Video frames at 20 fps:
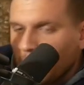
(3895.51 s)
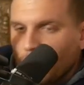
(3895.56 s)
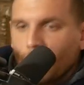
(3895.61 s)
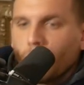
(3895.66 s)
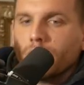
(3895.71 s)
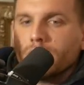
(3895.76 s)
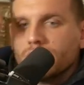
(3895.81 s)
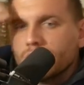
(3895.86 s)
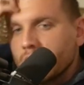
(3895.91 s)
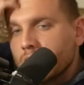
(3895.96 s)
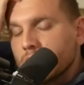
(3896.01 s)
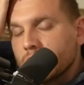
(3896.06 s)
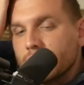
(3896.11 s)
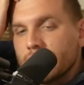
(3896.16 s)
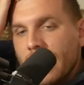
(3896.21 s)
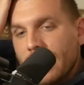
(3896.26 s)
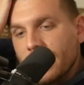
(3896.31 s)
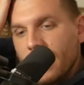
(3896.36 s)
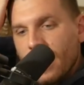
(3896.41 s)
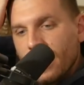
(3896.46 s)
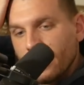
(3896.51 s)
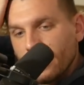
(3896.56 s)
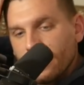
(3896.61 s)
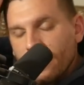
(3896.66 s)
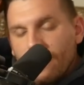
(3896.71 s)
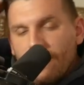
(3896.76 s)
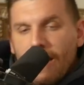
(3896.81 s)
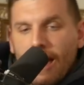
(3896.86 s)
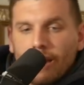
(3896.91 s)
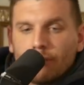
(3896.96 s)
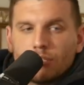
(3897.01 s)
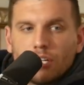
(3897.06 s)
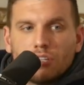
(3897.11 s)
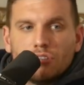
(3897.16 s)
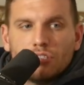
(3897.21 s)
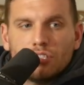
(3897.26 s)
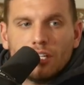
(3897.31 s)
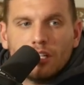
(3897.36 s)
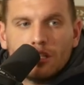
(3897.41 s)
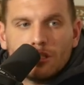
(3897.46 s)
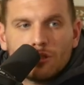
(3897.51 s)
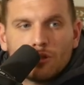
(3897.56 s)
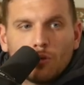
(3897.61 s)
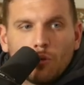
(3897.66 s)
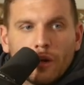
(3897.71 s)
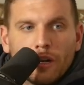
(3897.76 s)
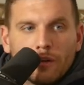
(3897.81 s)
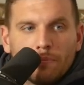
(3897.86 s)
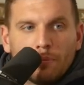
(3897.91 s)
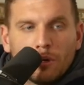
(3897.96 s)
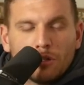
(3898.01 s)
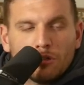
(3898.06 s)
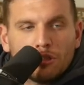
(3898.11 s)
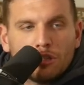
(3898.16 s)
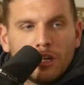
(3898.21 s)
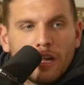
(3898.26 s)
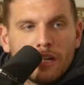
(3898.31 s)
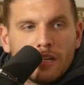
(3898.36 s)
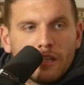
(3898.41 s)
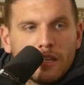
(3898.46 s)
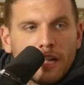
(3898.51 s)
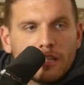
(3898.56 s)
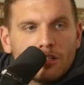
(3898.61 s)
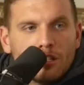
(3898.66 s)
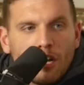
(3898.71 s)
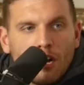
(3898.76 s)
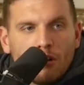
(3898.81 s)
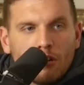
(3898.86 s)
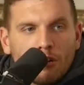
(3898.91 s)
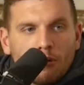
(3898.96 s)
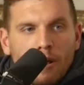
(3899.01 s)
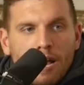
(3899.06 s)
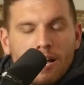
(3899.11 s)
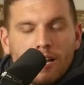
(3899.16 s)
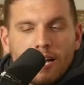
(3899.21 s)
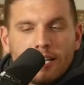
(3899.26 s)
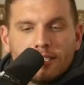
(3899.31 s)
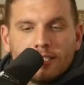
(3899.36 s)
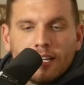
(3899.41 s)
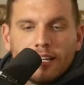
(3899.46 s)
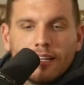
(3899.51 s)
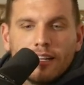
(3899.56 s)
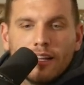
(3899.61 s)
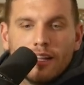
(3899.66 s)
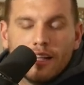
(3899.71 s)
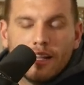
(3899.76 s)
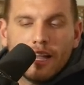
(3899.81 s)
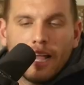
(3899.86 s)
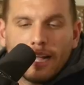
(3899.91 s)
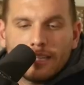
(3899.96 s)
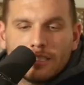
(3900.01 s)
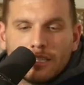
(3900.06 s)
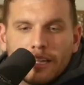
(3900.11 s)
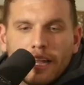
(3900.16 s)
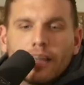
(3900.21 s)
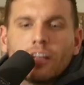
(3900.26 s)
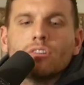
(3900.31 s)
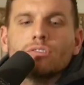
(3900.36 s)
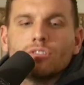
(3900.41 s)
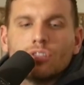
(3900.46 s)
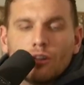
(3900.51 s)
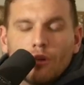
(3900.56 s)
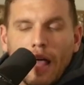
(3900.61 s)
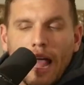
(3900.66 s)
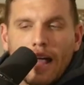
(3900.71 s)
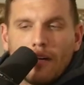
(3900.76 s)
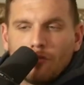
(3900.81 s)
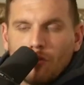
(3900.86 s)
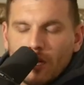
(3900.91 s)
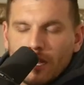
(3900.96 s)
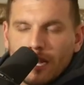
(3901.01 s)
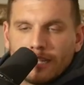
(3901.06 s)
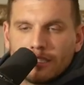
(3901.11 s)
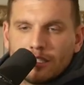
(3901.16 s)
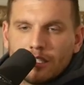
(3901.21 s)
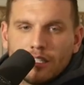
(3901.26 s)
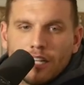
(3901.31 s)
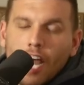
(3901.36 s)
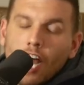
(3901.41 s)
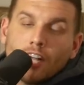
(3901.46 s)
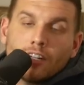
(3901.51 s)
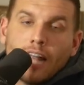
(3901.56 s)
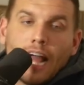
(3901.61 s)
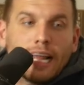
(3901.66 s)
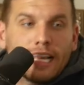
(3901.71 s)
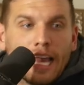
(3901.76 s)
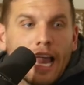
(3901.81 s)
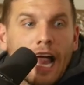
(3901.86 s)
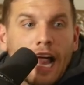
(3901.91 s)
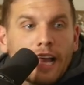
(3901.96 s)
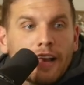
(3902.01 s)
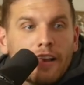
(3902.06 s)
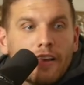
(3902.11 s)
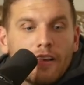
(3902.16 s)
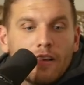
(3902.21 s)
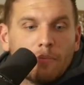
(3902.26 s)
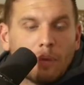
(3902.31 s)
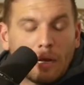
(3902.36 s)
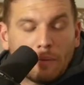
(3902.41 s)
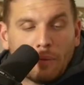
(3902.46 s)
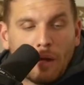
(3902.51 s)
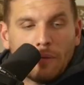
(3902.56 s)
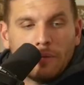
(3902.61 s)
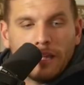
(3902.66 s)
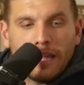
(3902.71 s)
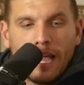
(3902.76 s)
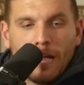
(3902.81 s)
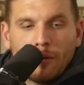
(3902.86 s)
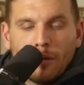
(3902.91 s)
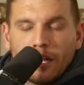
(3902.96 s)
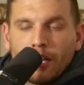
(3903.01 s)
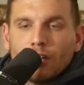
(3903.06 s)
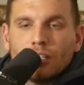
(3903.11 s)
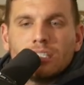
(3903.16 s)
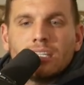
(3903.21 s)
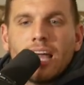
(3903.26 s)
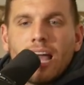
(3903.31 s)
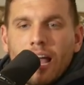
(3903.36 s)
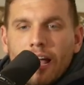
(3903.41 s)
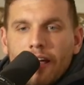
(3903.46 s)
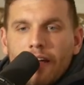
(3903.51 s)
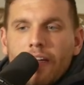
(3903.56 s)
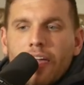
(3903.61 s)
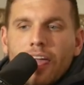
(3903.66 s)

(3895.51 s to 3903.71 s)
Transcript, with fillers: We were sitting in Staten Island, and he was like, "You see this Twitter bullshit that's going around?" I said, "I said, yeah." He goes, "Do you have one?" I said, "No, not yet." but I'll probably get one. He goes, Yeah.